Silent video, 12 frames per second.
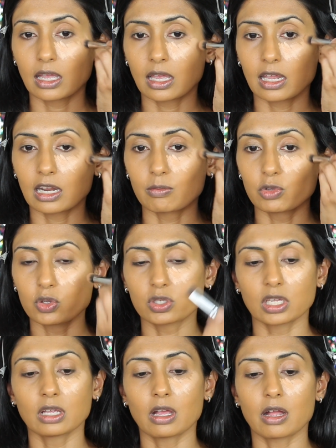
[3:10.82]
And I'm
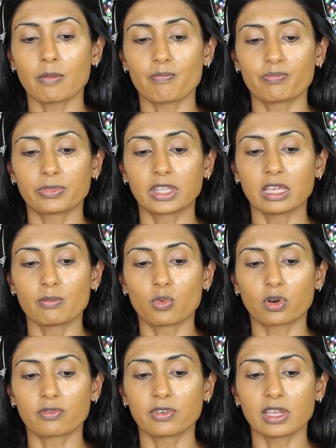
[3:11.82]
using the
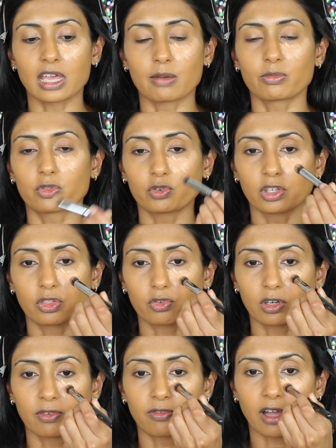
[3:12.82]
Morphe
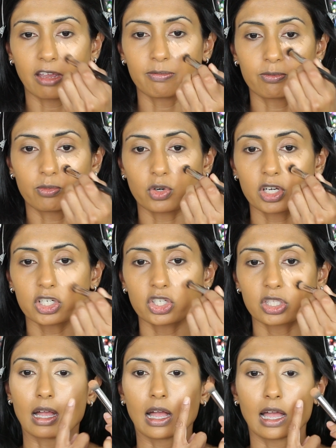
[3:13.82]
M335 brush.
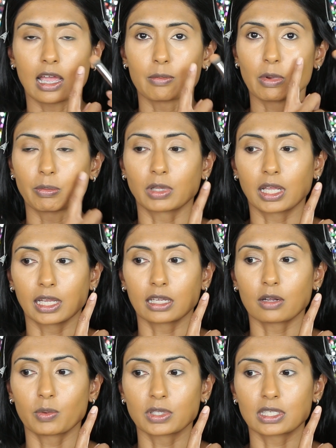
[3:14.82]
I'm applying it
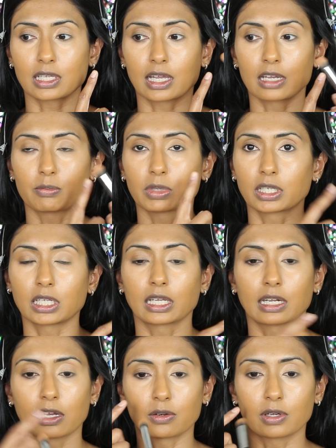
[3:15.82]
on one side, blending it
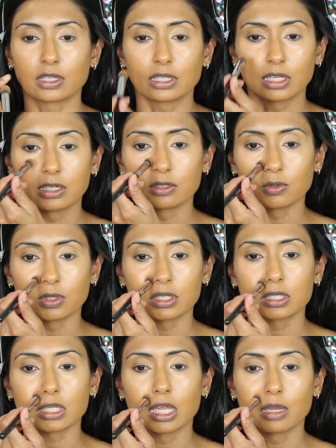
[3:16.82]
out, and then doing the
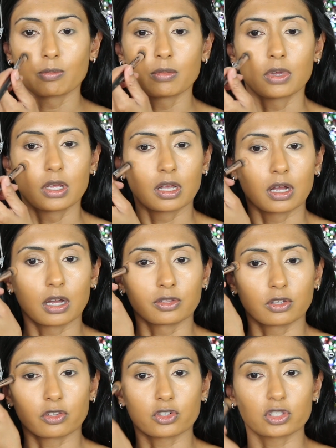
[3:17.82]
same on
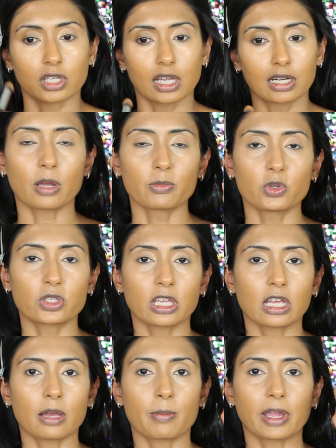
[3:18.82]
the other side. I'm
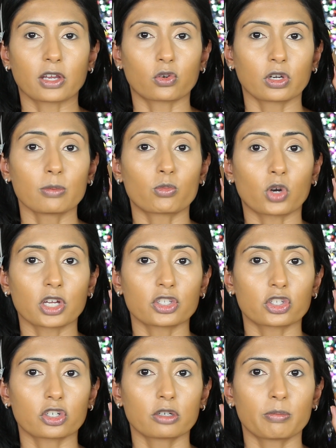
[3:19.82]
using my cream
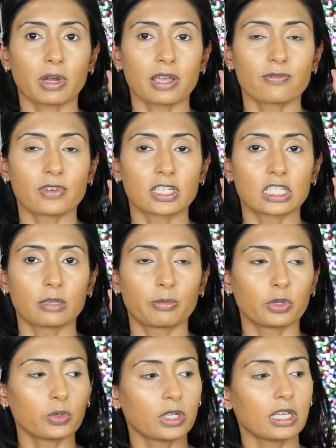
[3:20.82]
bronzer by Fenty
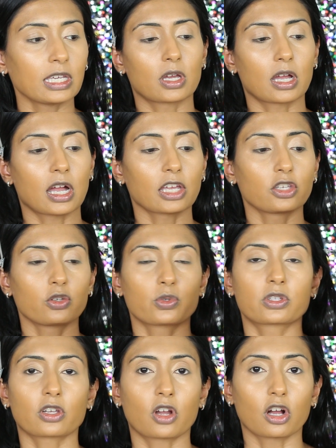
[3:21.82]
Beauty. I
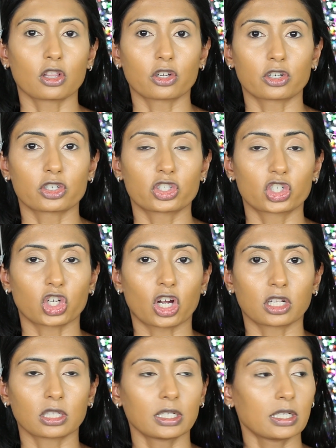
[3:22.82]
use the color
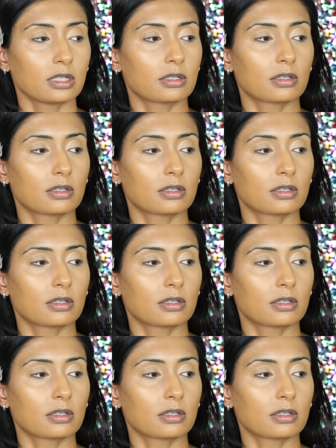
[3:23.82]
Chocolate.